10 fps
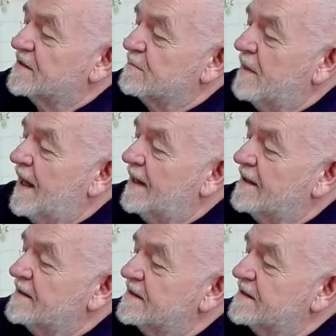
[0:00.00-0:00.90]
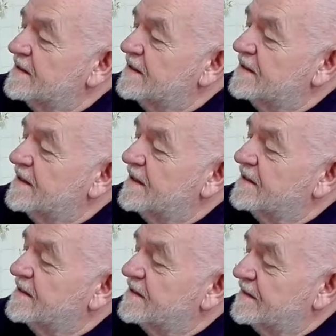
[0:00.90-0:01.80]
it's balanced. It
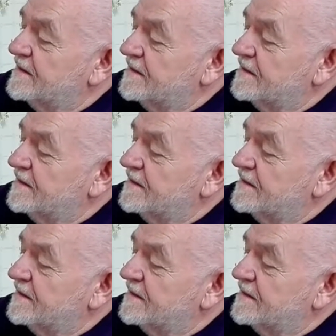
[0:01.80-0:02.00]
is,